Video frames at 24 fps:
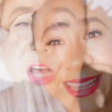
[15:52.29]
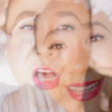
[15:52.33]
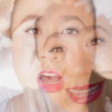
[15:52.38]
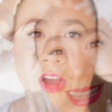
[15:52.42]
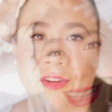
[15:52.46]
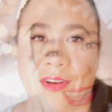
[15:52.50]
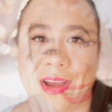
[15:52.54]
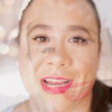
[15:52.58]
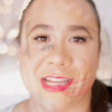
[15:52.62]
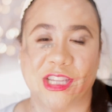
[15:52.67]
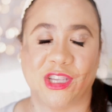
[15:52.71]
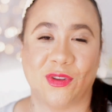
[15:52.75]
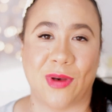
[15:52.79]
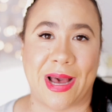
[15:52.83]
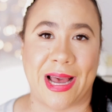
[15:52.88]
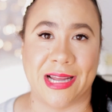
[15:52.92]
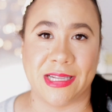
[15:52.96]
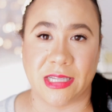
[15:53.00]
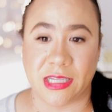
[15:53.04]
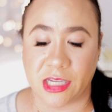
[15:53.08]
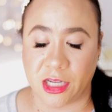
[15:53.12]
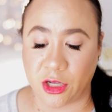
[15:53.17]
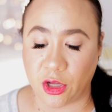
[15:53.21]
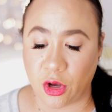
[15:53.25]
All right, so
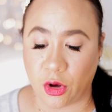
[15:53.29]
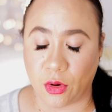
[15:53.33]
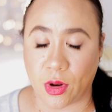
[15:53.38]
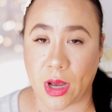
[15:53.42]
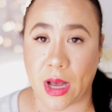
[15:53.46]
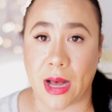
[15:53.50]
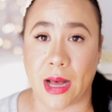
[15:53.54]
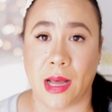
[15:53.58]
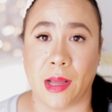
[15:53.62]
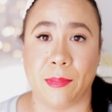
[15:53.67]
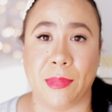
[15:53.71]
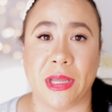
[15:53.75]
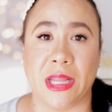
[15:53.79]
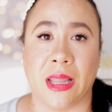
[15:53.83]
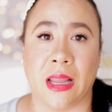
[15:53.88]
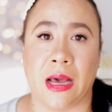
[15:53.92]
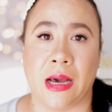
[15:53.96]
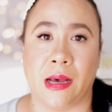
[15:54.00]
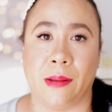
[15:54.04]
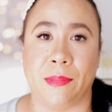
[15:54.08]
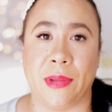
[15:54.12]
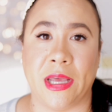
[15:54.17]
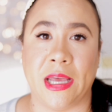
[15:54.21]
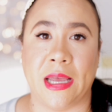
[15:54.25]
I did go to Hobby
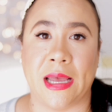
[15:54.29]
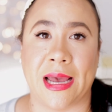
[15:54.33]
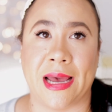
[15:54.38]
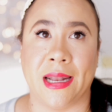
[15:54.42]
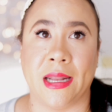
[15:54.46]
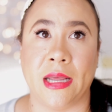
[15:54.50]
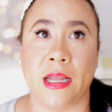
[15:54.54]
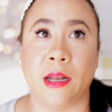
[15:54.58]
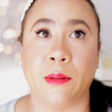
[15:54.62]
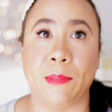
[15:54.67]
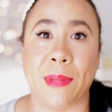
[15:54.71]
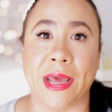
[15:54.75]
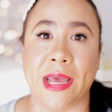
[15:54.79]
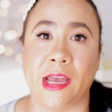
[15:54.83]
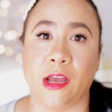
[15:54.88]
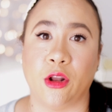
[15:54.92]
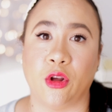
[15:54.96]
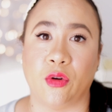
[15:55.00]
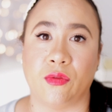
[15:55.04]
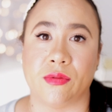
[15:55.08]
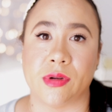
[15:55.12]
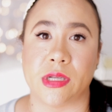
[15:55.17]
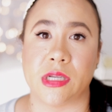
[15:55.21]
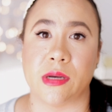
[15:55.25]
Lobby. I didn't make it
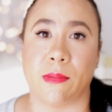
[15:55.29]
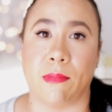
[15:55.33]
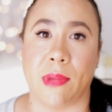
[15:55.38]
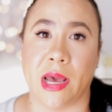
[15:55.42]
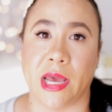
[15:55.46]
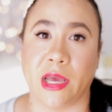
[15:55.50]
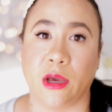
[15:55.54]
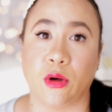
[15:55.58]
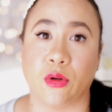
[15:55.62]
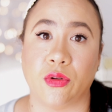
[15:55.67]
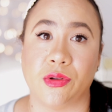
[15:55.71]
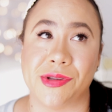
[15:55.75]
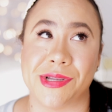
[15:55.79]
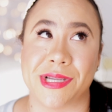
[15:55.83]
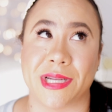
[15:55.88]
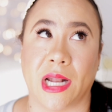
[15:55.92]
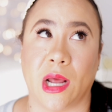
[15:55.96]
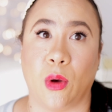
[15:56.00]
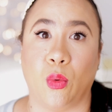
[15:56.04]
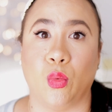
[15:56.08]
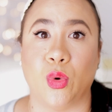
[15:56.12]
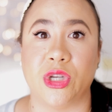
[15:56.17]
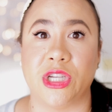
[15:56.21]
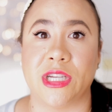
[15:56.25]
over to Michael's, and
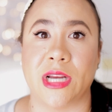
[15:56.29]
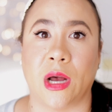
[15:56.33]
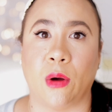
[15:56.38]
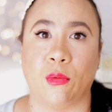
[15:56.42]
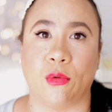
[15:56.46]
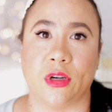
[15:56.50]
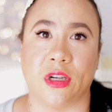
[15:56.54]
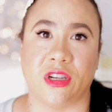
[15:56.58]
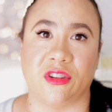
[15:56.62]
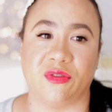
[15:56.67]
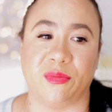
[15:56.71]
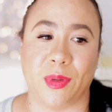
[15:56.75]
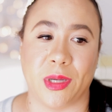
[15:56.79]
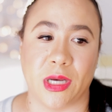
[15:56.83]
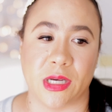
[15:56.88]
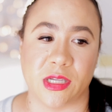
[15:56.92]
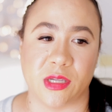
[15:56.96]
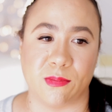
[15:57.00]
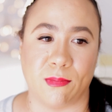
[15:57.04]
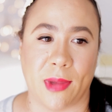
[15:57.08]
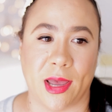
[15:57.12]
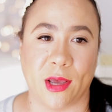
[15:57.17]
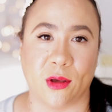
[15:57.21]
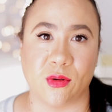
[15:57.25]
I wish I would have
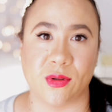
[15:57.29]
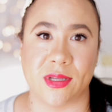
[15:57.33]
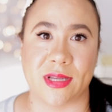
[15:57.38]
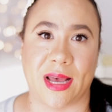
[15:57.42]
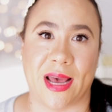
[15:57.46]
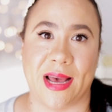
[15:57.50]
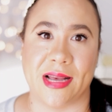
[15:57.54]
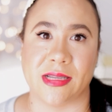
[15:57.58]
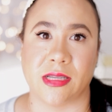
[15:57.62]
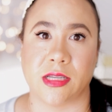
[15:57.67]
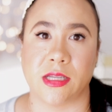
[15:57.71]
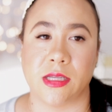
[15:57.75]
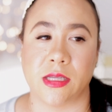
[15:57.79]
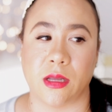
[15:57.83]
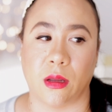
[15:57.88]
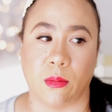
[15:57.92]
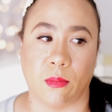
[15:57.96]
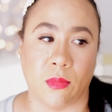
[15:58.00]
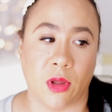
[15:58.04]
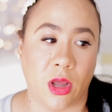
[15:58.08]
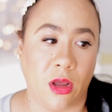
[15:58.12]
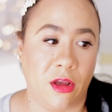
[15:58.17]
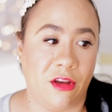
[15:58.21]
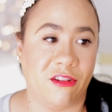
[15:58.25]
because Michael's has
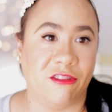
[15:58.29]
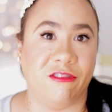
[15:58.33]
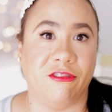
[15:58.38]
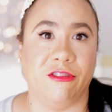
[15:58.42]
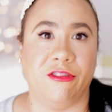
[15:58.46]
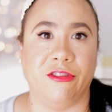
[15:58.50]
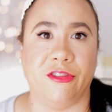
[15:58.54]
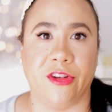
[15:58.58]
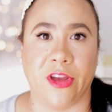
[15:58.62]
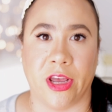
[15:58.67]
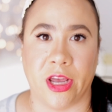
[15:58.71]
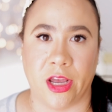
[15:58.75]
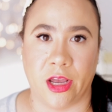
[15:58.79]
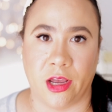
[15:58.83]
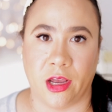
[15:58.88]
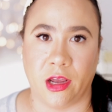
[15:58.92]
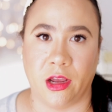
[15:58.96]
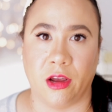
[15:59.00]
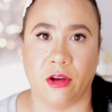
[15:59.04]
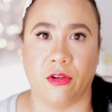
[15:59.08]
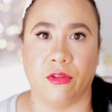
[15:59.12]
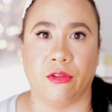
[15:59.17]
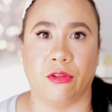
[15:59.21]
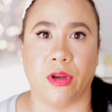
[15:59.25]
some
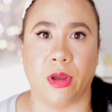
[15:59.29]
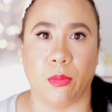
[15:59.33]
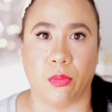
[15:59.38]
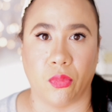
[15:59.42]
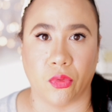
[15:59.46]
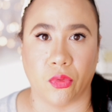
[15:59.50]
very